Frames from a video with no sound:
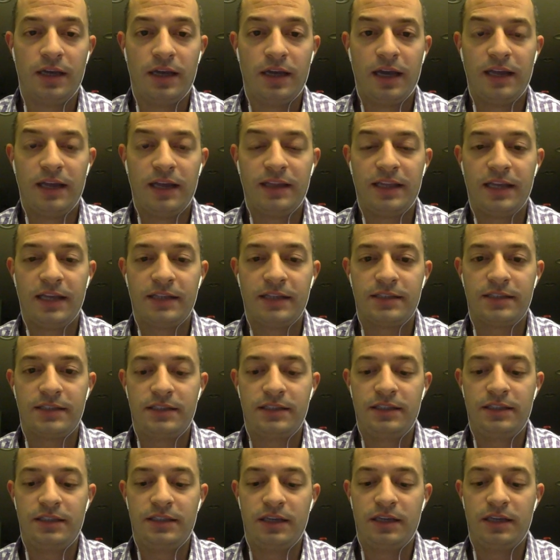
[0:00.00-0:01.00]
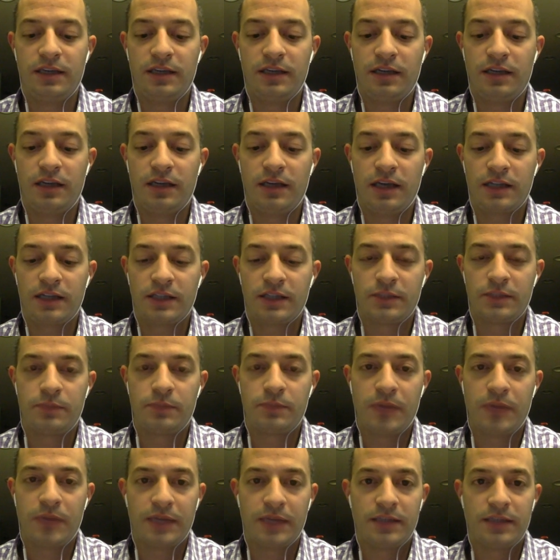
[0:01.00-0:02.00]
and that's the
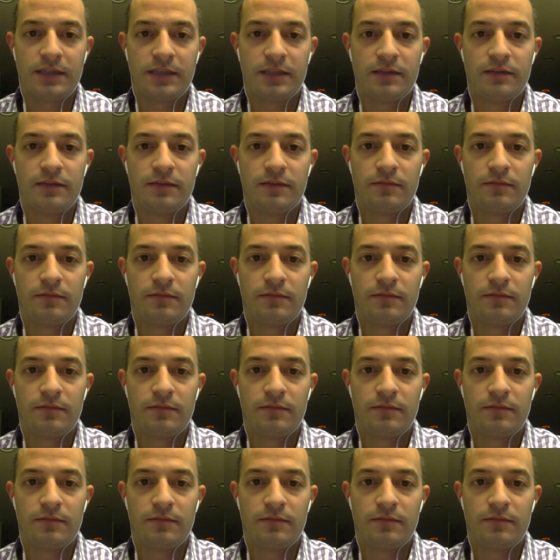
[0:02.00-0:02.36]
expected